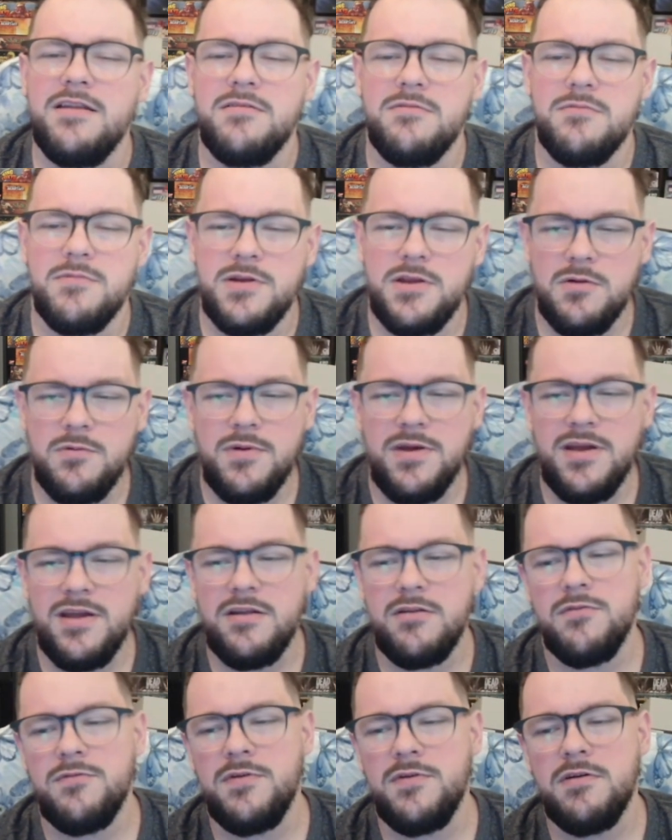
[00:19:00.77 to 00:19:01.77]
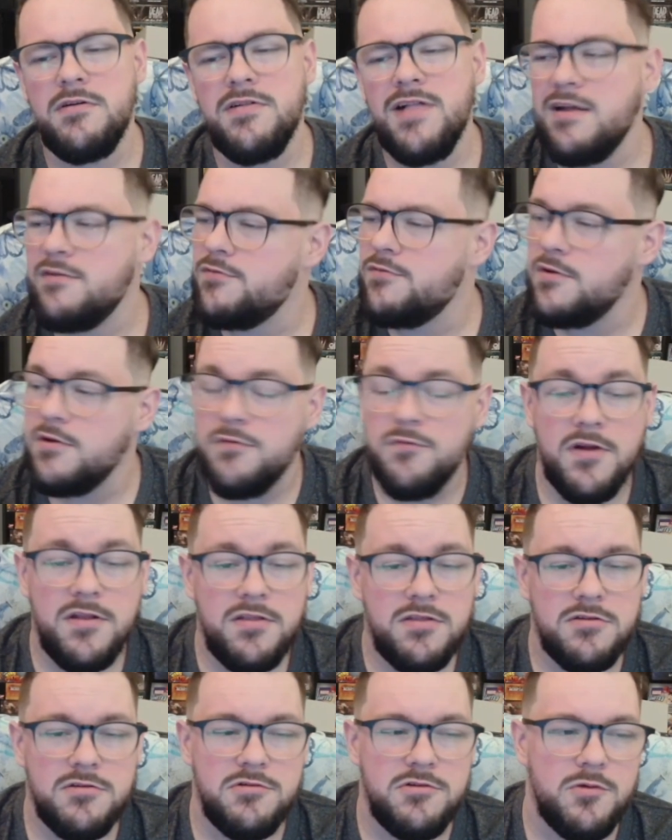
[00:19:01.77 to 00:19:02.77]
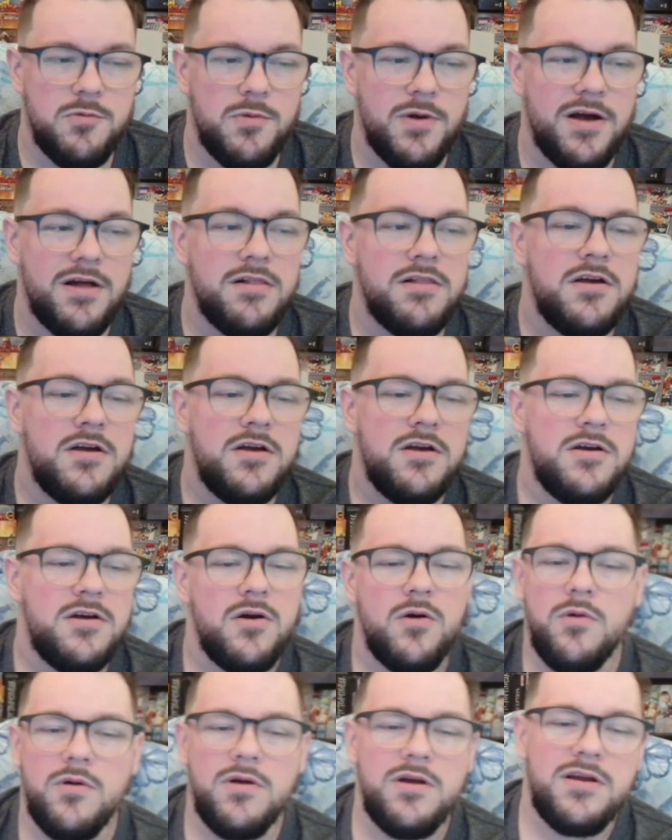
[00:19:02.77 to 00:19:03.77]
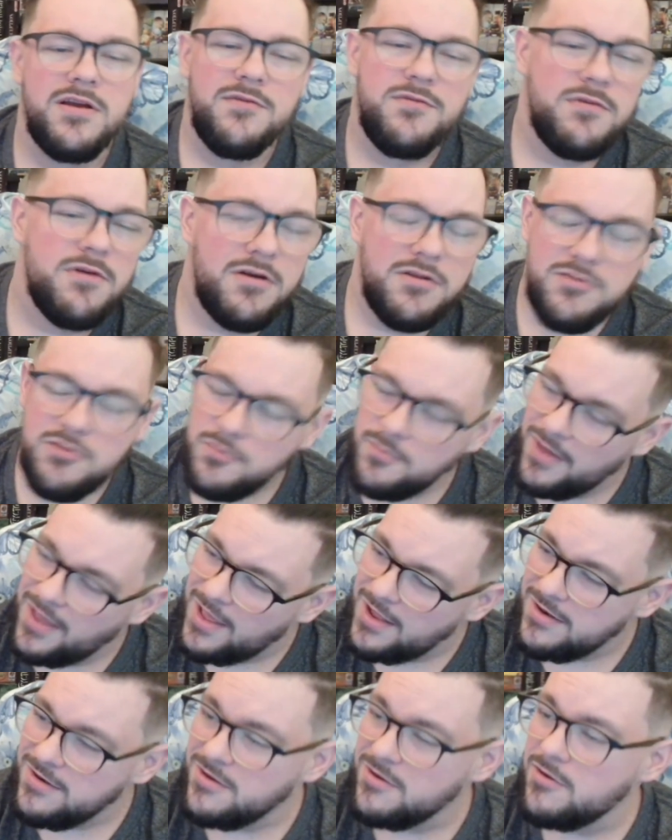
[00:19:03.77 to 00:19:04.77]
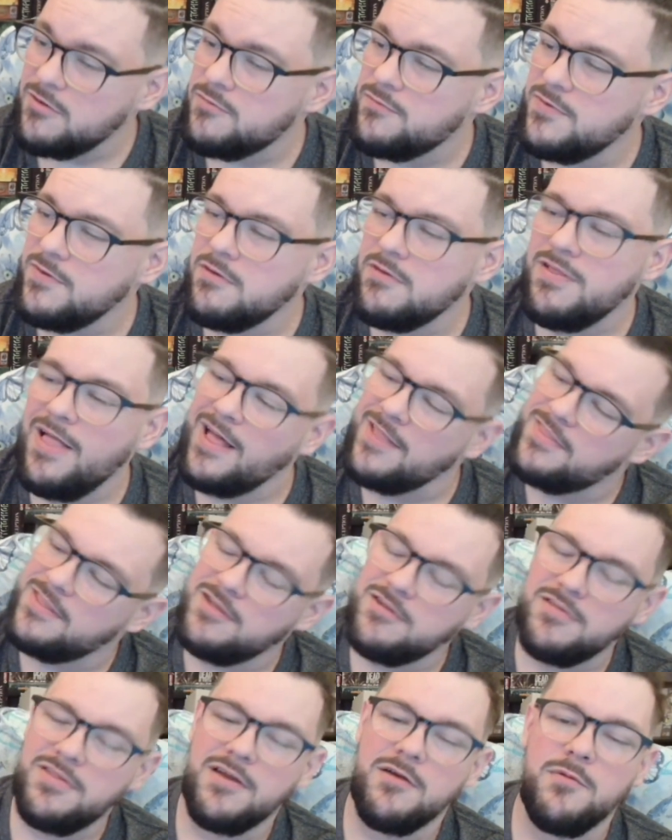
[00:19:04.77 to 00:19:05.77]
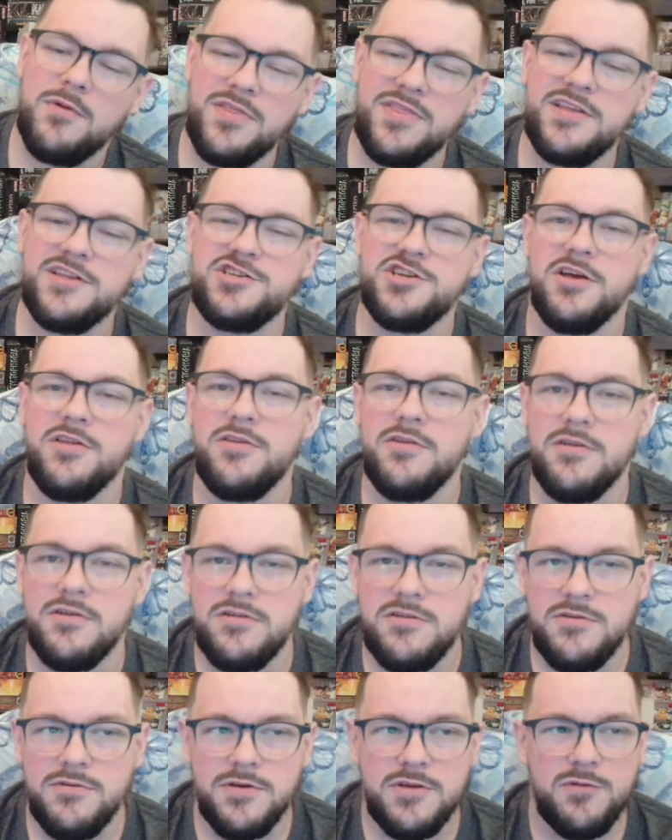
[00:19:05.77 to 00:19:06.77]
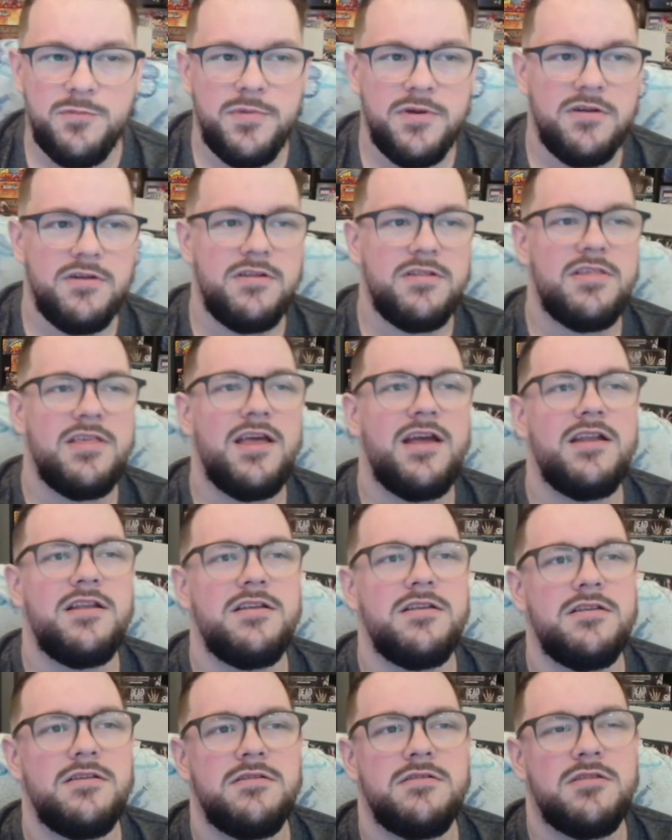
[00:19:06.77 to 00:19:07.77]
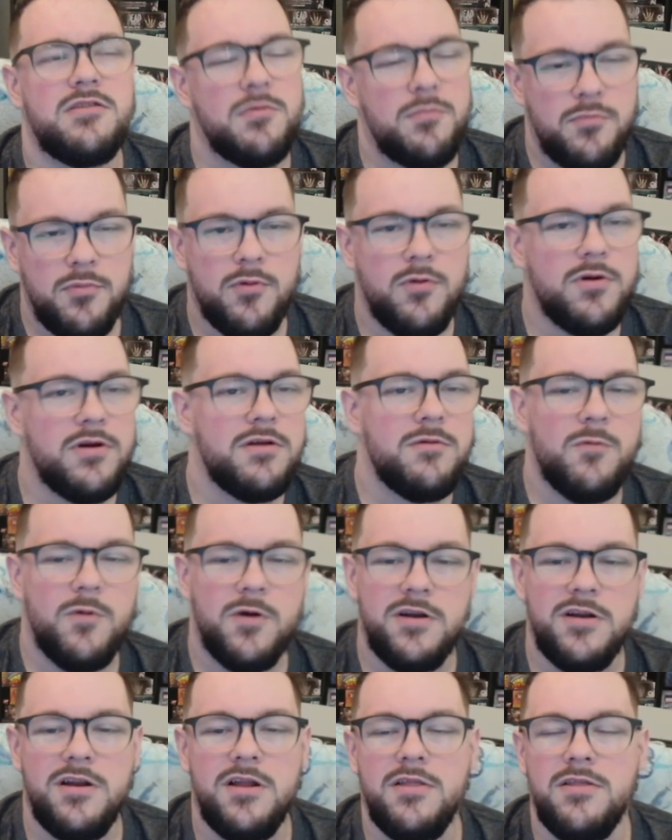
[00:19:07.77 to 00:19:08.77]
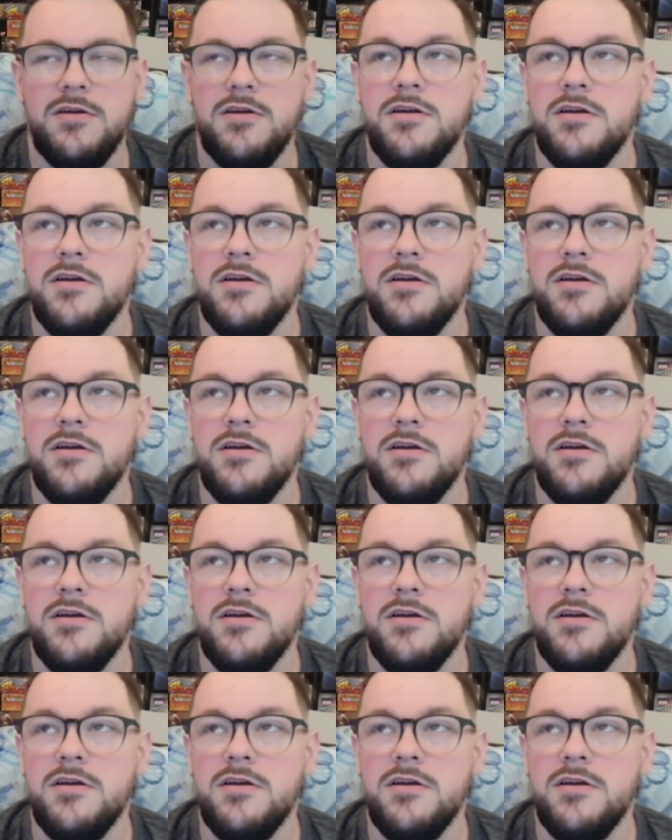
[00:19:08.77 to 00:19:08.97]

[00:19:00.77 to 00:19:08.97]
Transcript: when you win, or feel glad for your friends who do well. Or if you all do bad, you know, feel glad that you're there with each other to experience that and support one another.